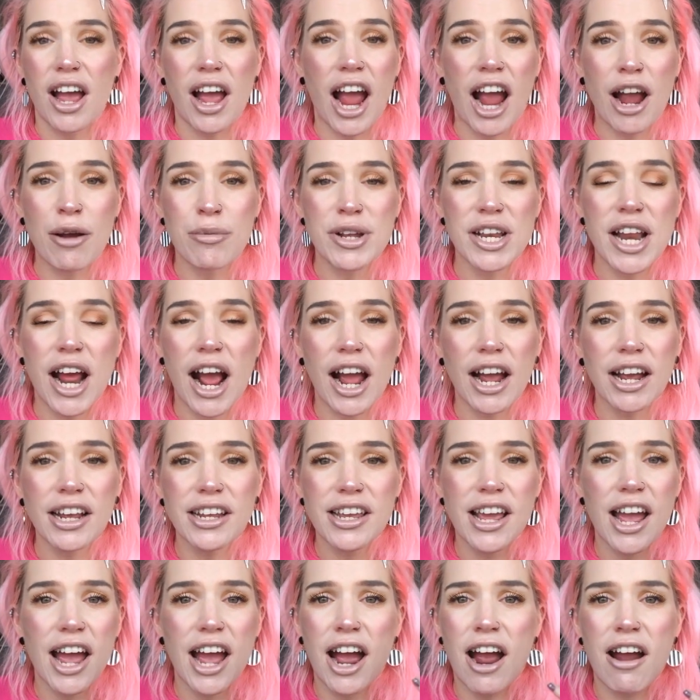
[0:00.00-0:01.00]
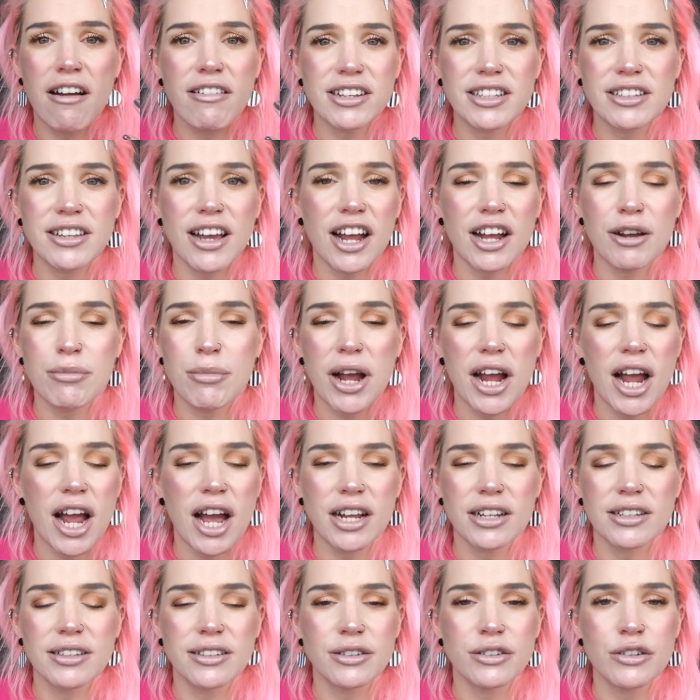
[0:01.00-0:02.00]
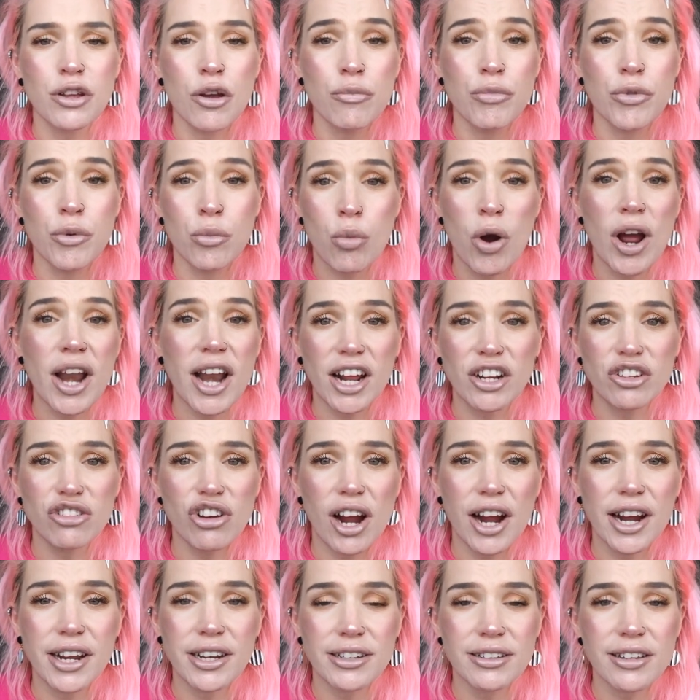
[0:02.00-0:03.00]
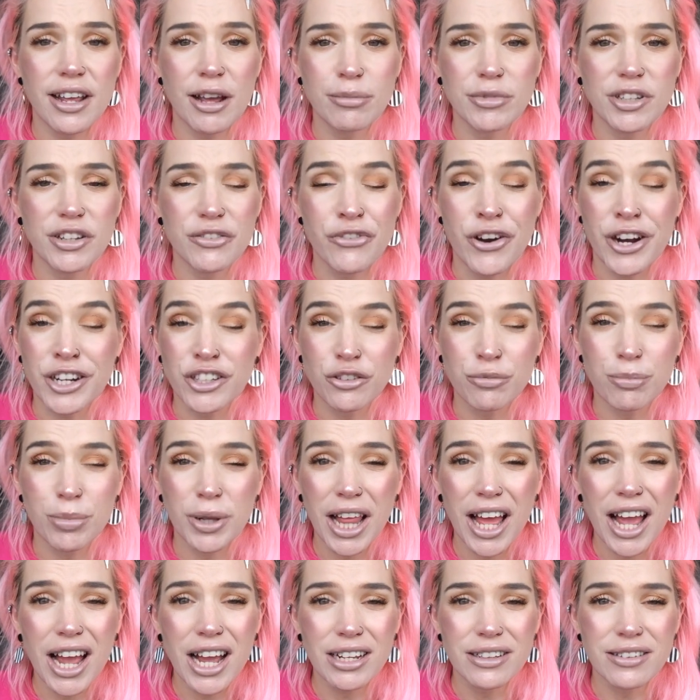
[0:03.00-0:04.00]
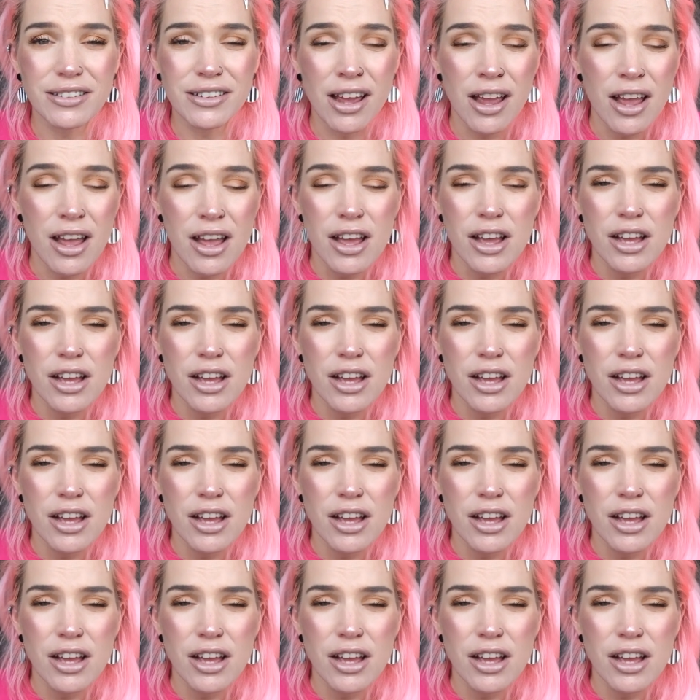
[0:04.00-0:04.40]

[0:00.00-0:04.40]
I mean, I get RSI in my hands when I try and attempt a French plait.